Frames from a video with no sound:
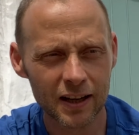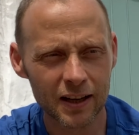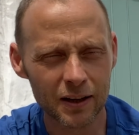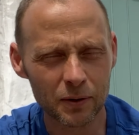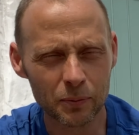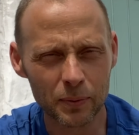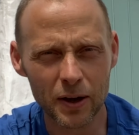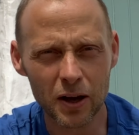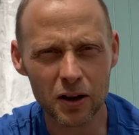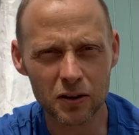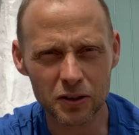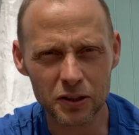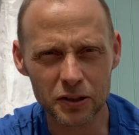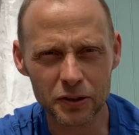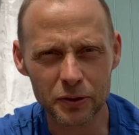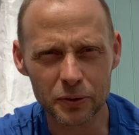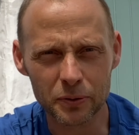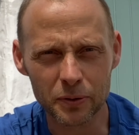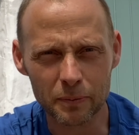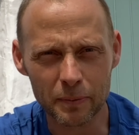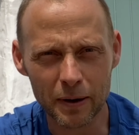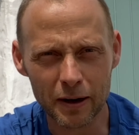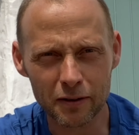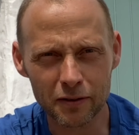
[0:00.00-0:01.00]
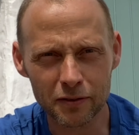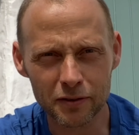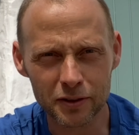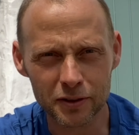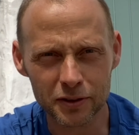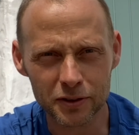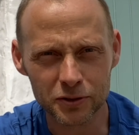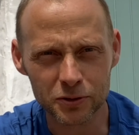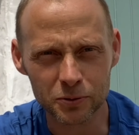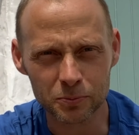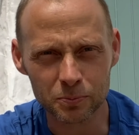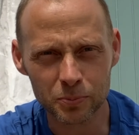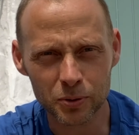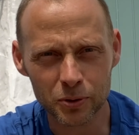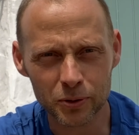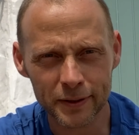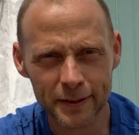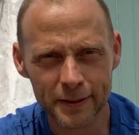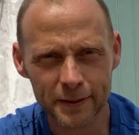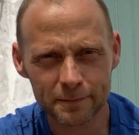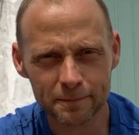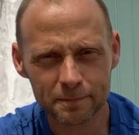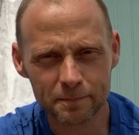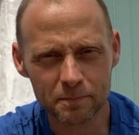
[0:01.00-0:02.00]
We are going to do the marathon at some point,
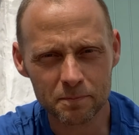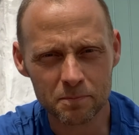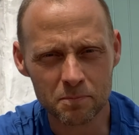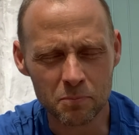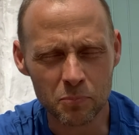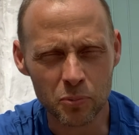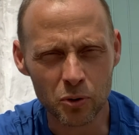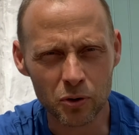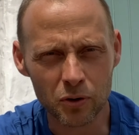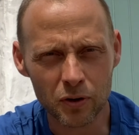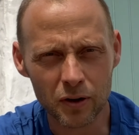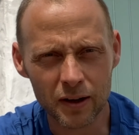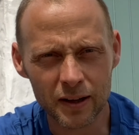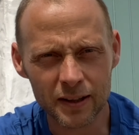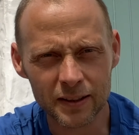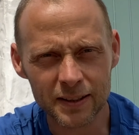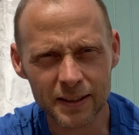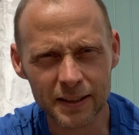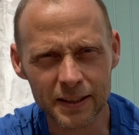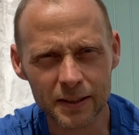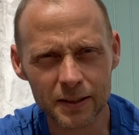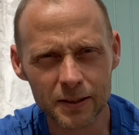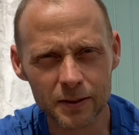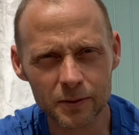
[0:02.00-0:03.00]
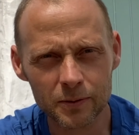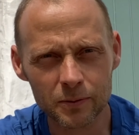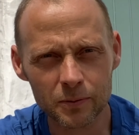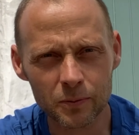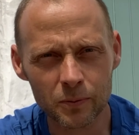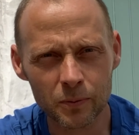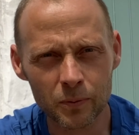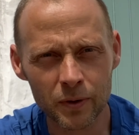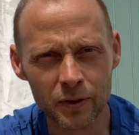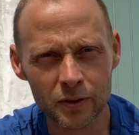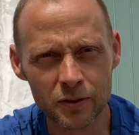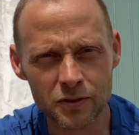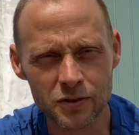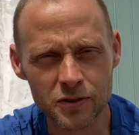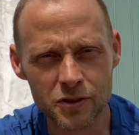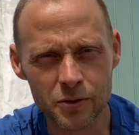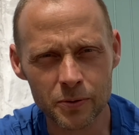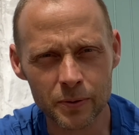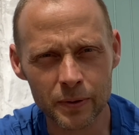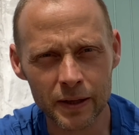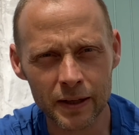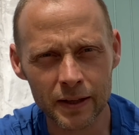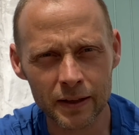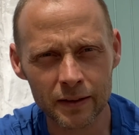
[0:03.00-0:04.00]
but I think with us
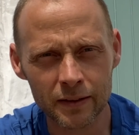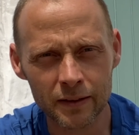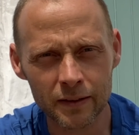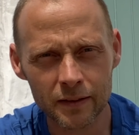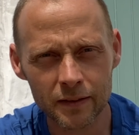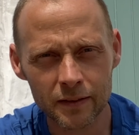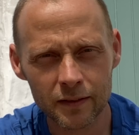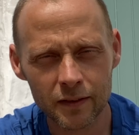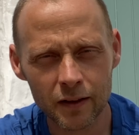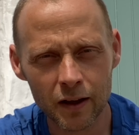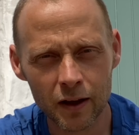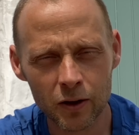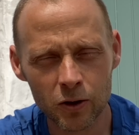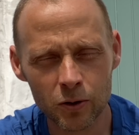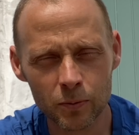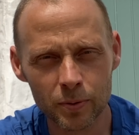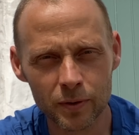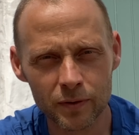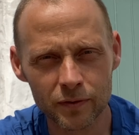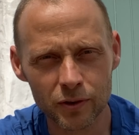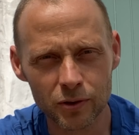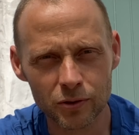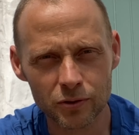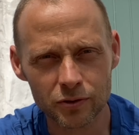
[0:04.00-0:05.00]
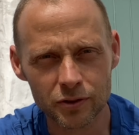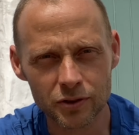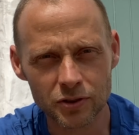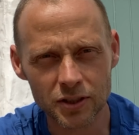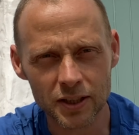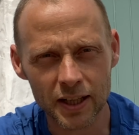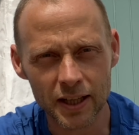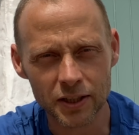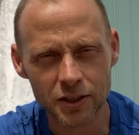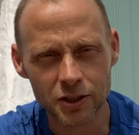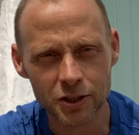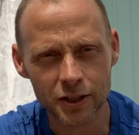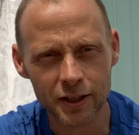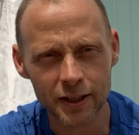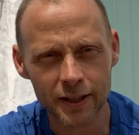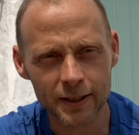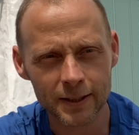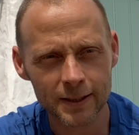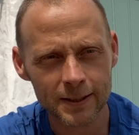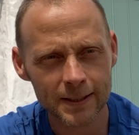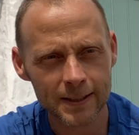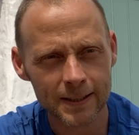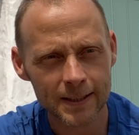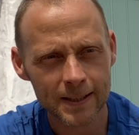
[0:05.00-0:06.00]
doing a couple of ultras next year,
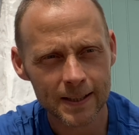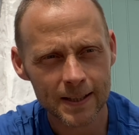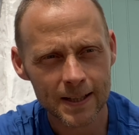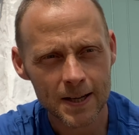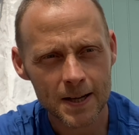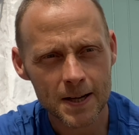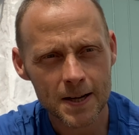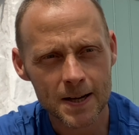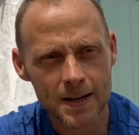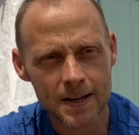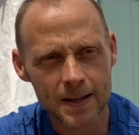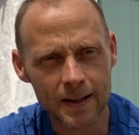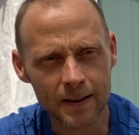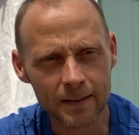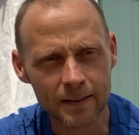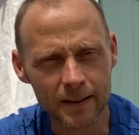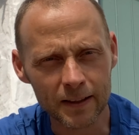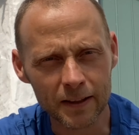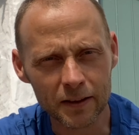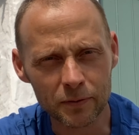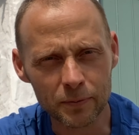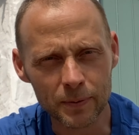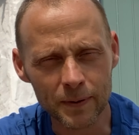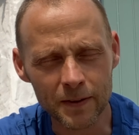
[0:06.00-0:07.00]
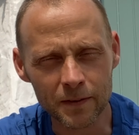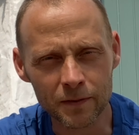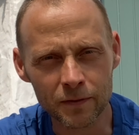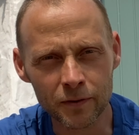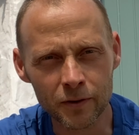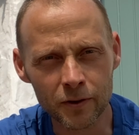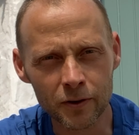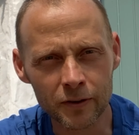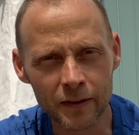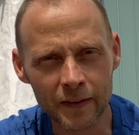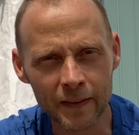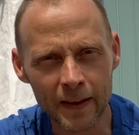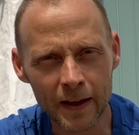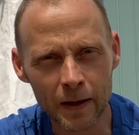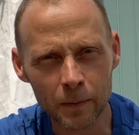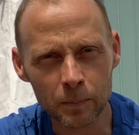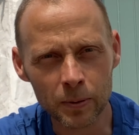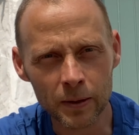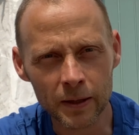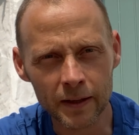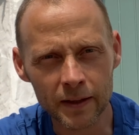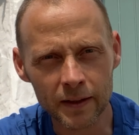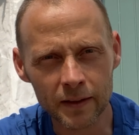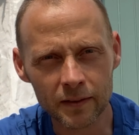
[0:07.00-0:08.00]
I think if we defer in that
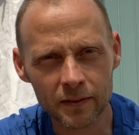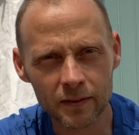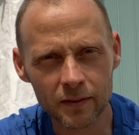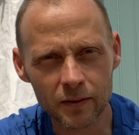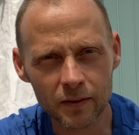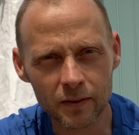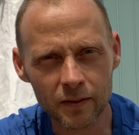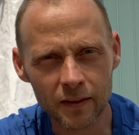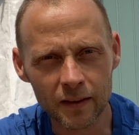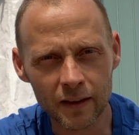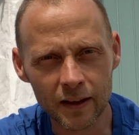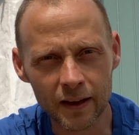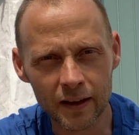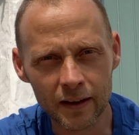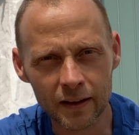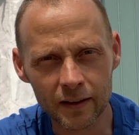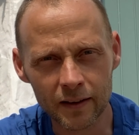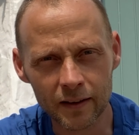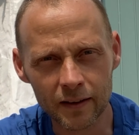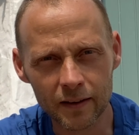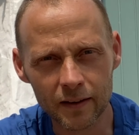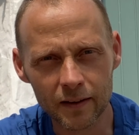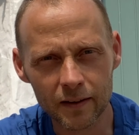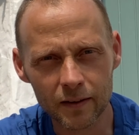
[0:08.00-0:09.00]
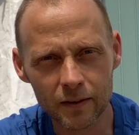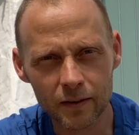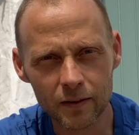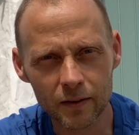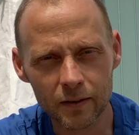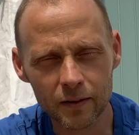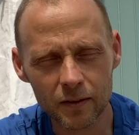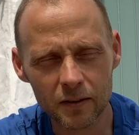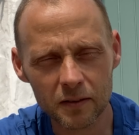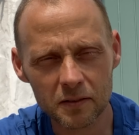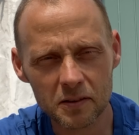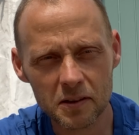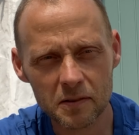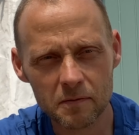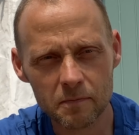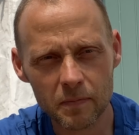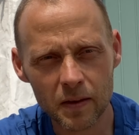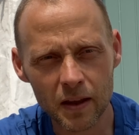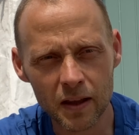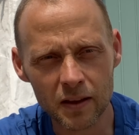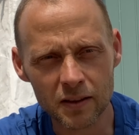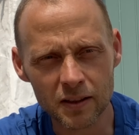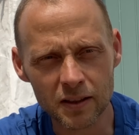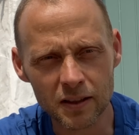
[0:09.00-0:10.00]
place, then
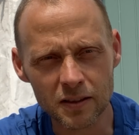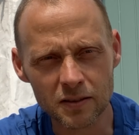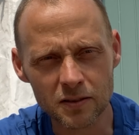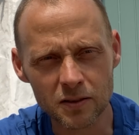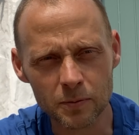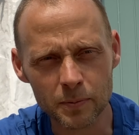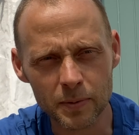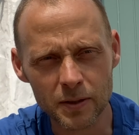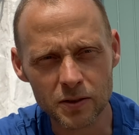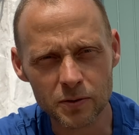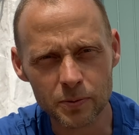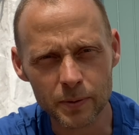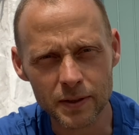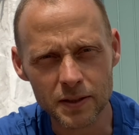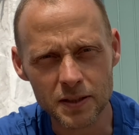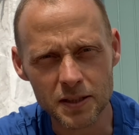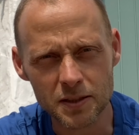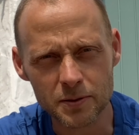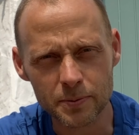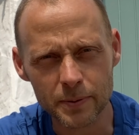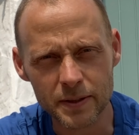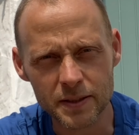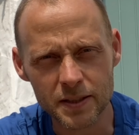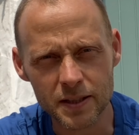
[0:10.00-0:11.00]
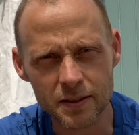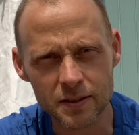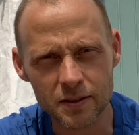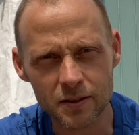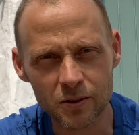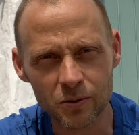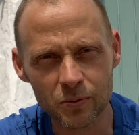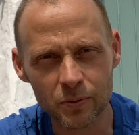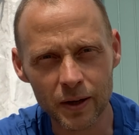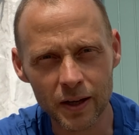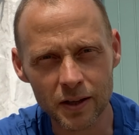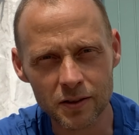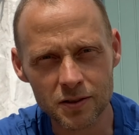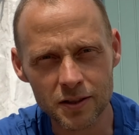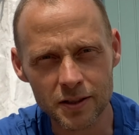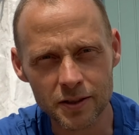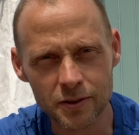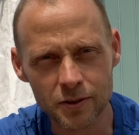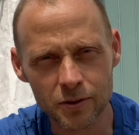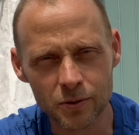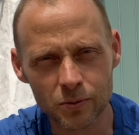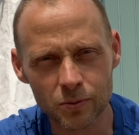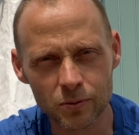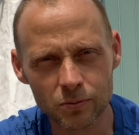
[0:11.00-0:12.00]
I think it's going to be 2022 we actually
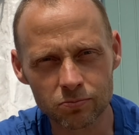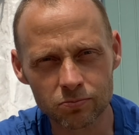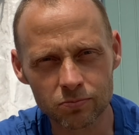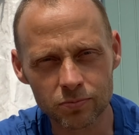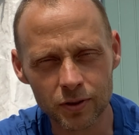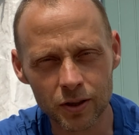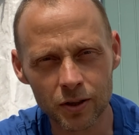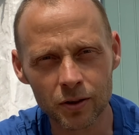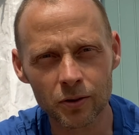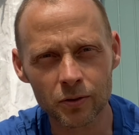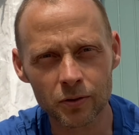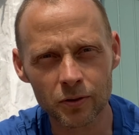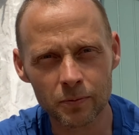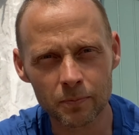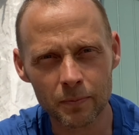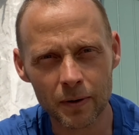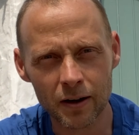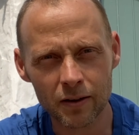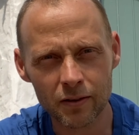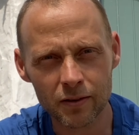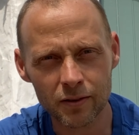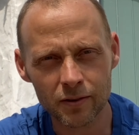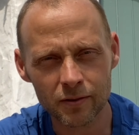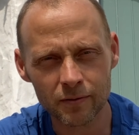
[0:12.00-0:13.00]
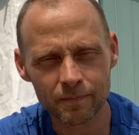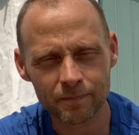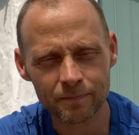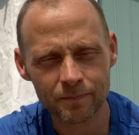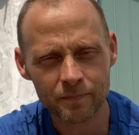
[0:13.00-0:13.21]
do the London Marathon.